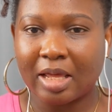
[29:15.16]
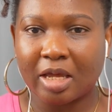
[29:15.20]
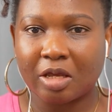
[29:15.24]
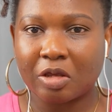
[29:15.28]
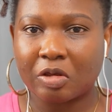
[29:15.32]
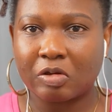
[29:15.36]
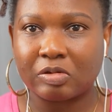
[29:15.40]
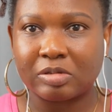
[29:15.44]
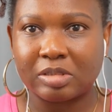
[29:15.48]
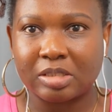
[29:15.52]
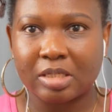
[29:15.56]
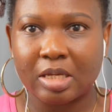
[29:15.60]

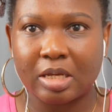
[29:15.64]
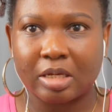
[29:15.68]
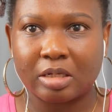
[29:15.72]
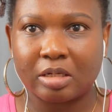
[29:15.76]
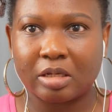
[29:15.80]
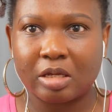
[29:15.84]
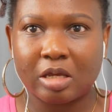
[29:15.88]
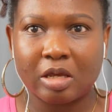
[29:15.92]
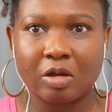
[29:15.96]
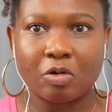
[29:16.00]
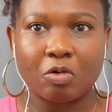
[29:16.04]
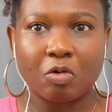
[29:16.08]
Like you said,
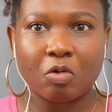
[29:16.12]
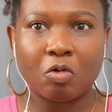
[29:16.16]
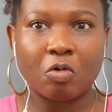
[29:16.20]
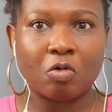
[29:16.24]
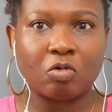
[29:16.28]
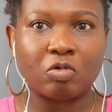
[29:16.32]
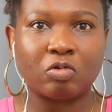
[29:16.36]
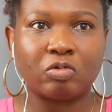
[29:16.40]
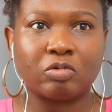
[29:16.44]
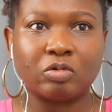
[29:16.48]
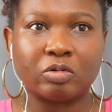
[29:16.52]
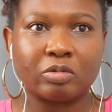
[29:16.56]
it
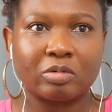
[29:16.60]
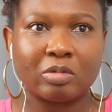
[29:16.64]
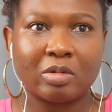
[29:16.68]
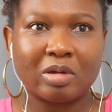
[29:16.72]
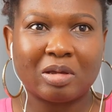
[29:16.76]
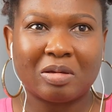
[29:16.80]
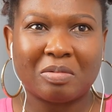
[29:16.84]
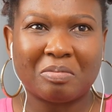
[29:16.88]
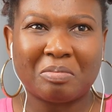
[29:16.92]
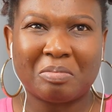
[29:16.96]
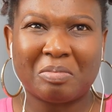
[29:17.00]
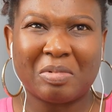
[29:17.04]
could,
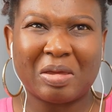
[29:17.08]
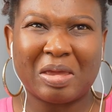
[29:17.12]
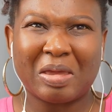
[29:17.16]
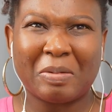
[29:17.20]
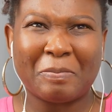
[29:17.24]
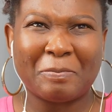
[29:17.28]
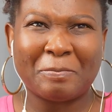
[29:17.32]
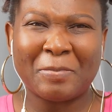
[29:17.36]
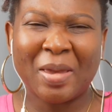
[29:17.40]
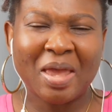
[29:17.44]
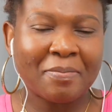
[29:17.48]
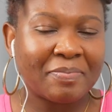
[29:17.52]

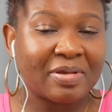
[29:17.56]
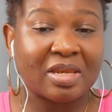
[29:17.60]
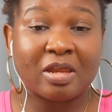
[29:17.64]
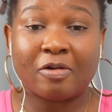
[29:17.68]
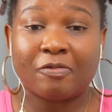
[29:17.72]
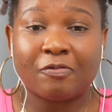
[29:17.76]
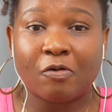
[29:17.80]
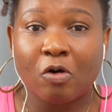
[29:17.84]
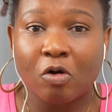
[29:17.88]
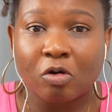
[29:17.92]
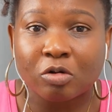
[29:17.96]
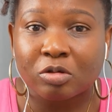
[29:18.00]
maybe the
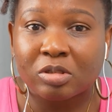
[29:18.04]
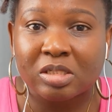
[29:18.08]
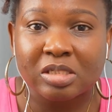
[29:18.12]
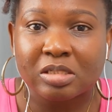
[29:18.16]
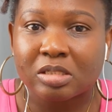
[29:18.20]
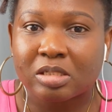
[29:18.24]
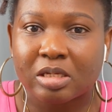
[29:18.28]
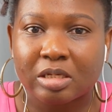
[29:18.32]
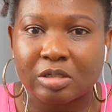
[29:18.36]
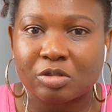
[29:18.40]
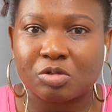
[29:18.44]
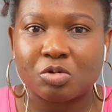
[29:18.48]
fault
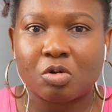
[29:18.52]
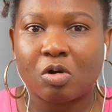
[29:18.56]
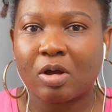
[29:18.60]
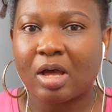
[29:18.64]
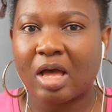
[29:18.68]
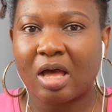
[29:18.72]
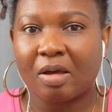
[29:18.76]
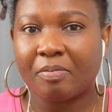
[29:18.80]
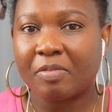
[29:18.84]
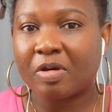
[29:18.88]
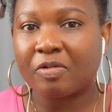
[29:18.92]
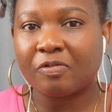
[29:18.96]
is not
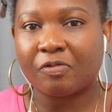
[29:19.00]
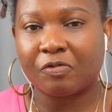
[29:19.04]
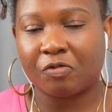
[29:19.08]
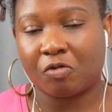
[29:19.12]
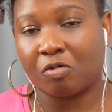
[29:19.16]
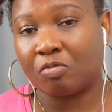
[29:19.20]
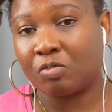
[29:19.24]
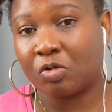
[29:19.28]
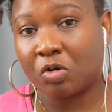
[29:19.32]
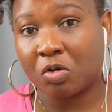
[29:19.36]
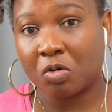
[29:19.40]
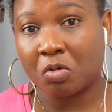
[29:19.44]
coming
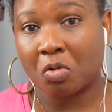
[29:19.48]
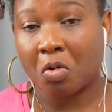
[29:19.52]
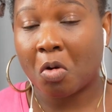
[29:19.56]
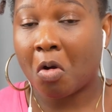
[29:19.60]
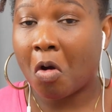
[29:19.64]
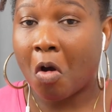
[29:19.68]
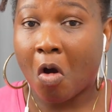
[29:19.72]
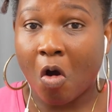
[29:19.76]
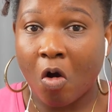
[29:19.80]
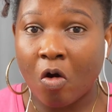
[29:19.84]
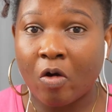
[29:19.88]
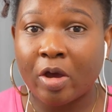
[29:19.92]
from you,
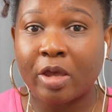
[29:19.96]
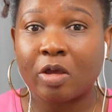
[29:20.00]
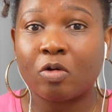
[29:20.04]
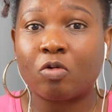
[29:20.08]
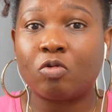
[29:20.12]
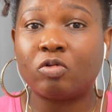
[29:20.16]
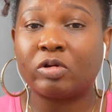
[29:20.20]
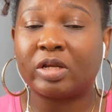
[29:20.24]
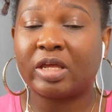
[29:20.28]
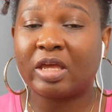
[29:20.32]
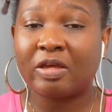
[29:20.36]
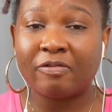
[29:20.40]
or it
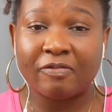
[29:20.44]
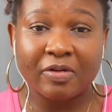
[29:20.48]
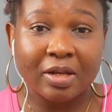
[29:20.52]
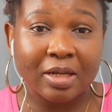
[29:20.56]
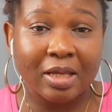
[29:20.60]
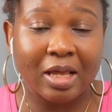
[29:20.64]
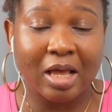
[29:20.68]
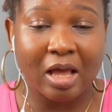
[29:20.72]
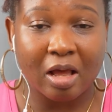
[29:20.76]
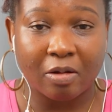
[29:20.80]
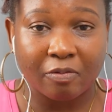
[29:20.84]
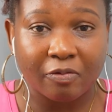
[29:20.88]
could
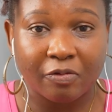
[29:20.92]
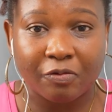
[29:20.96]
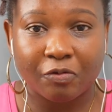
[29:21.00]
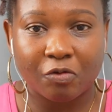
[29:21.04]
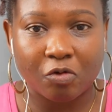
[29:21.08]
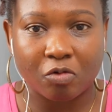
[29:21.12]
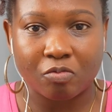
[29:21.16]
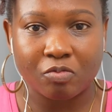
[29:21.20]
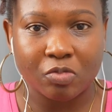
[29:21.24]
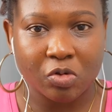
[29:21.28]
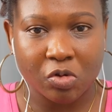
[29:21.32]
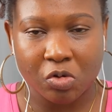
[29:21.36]
even come
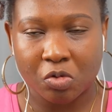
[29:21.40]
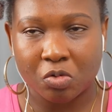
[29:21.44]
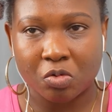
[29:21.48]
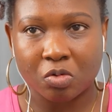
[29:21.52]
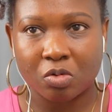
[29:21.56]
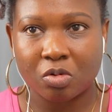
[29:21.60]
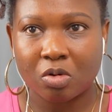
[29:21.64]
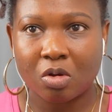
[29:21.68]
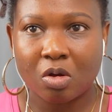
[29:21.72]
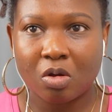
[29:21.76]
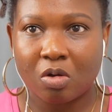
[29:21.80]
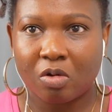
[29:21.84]
from
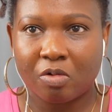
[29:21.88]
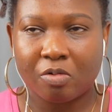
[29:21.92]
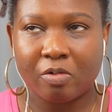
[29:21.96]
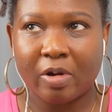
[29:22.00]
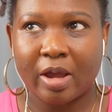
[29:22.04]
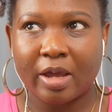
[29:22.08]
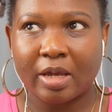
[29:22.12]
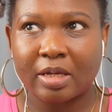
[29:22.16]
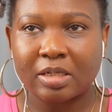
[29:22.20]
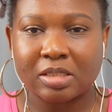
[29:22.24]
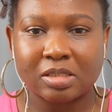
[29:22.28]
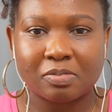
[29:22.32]
you,
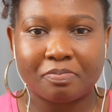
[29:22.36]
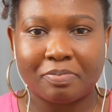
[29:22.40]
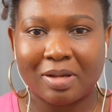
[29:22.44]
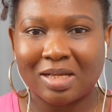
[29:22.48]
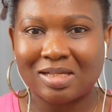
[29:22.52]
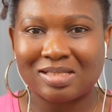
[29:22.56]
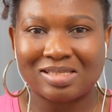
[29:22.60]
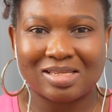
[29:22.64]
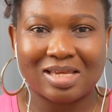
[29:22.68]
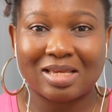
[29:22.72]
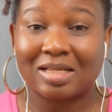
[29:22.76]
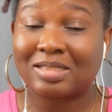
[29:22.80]
right?
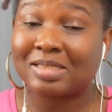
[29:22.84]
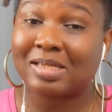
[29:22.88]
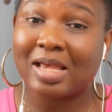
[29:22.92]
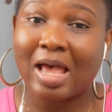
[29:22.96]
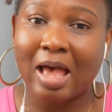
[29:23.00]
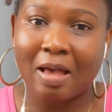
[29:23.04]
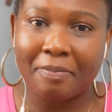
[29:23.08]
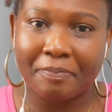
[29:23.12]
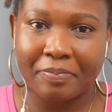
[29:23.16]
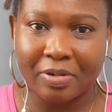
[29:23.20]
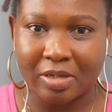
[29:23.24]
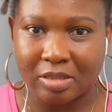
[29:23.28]
But it
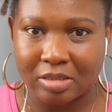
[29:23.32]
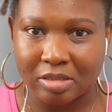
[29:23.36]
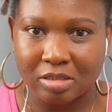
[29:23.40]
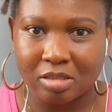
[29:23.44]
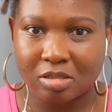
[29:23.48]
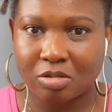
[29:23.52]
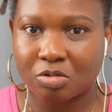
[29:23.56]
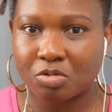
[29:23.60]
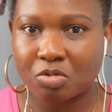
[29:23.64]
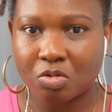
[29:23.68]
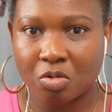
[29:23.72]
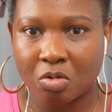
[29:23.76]

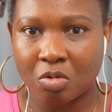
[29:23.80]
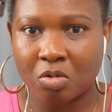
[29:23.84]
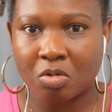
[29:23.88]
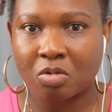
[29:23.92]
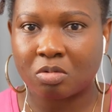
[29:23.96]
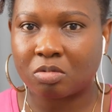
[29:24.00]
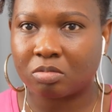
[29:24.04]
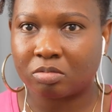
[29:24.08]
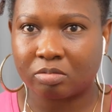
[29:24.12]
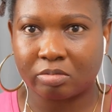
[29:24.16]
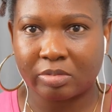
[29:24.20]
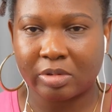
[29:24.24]
happens.
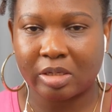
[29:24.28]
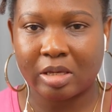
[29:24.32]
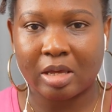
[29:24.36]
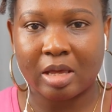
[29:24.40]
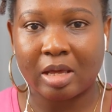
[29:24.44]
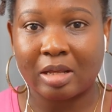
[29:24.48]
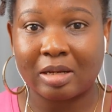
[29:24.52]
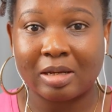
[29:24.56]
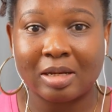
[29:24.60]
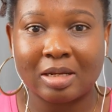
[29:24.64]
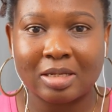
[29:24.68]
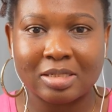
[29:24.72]
So
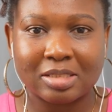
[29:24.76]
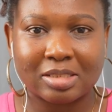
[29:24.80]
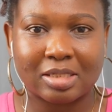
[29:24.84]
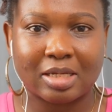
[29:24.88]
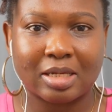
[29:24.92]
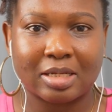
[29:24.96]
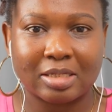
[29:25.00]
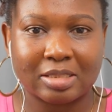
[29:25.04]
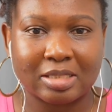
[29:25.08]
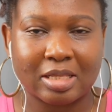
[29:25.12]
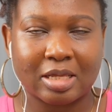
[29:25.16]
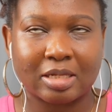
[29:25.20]
yeah, let's
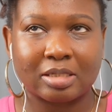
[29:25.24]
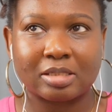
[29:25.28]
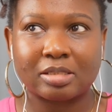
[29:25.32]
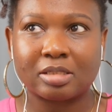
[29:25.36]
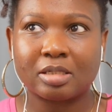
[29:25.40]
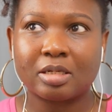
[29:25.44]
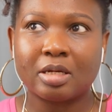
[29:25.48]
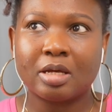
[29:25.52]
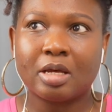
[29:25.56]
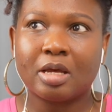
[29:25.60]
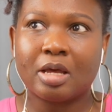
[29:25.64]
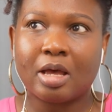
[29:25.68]
get that.
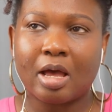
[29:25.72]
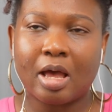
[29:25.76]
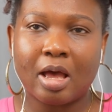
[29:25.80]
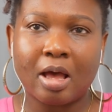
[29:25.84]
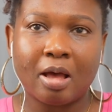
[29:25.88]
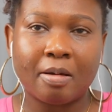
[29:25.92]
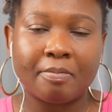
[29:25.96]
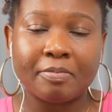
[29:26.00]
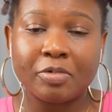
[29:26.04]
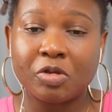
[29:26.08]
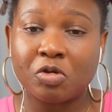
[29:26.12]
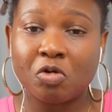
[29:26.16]

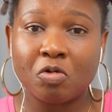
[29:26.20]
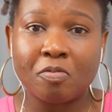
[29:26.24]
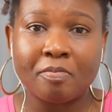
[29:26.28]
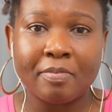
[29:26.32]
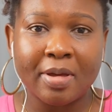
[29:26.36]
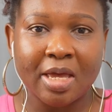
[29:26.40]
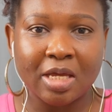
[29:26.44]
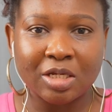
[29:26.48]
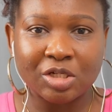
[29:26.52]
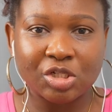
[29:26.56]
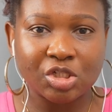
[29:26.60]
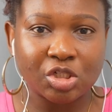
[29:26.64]
You
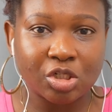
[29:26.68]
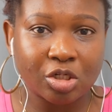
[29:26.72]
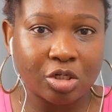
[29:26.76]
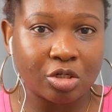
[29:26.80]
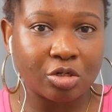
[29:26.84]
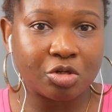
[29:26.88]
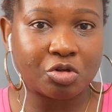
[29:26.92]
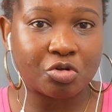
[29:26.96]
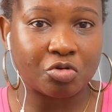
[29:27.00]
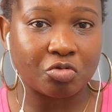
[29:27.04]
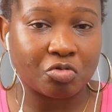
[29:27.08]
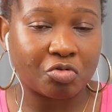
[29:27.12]

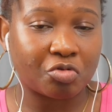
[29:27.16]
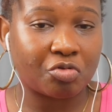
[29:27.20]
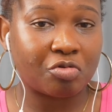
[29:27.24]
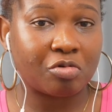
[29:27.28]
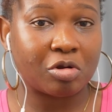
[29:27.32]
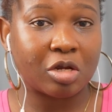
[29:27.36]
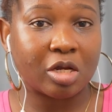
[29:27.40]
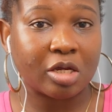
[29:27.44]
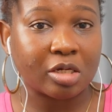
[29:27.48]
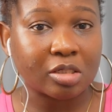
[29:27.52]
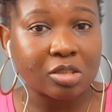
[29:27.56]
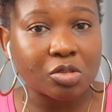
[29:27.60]
mentioned you
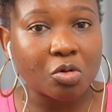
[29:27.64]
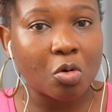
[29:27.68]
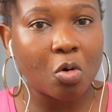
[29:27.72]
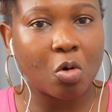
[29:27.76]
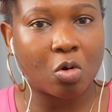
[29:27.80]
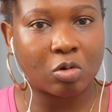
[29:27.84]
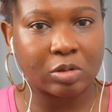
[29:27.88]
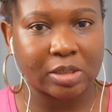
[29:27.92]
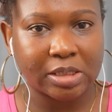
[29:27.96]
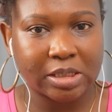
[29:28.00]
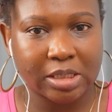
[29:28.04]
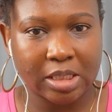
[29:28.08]
create
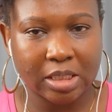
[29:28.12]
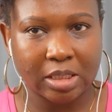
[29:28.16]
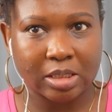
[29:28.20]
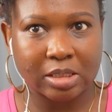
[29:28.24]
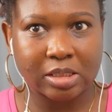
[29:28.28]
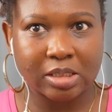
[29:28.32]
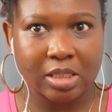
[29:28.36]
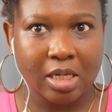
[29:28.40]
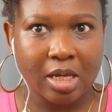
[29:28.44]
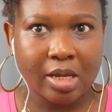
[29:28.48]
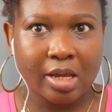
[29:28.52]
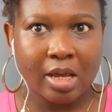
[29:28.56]

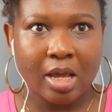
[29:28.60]
content.